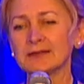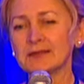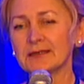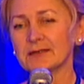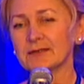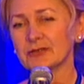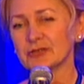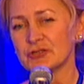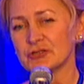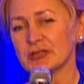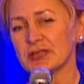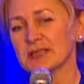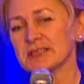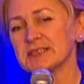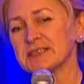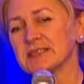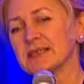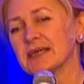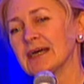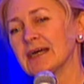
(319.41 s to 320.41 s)
Taylor
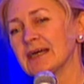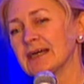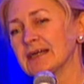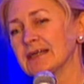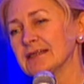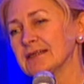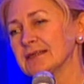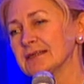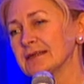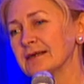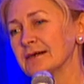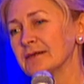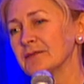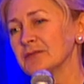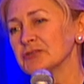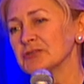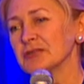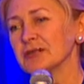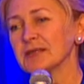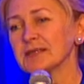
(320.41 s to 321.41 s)
Jacks and
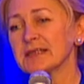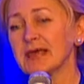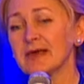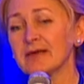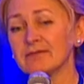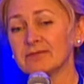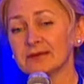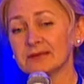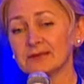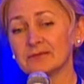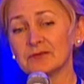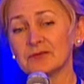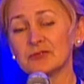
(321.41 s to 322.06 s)
Jared Evan,